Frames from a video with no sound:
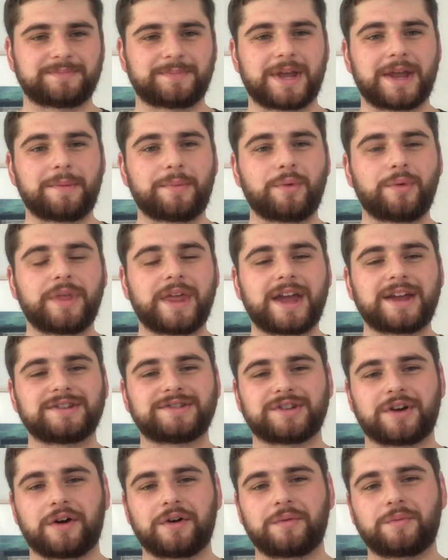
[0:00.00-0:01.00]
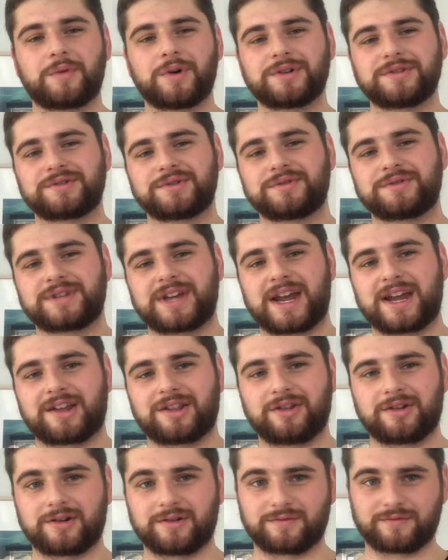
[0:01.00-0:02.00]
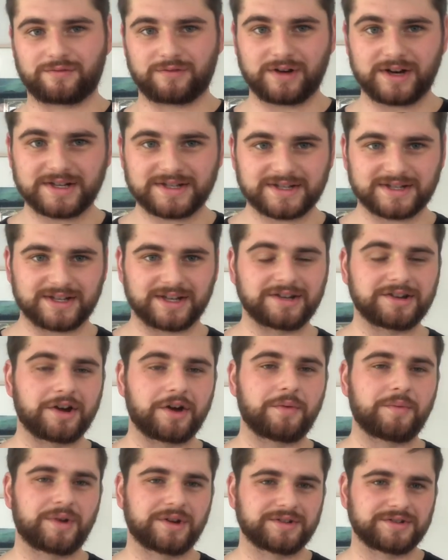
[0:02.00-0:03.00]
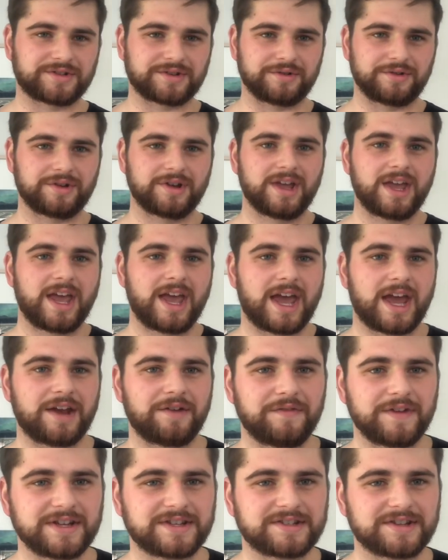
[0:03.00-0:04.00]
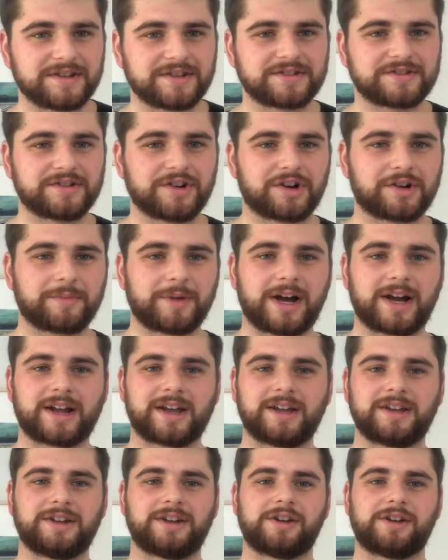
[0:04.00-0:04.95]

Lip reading: people that don't want to take a lot of risk and don't want to invest in the stock market.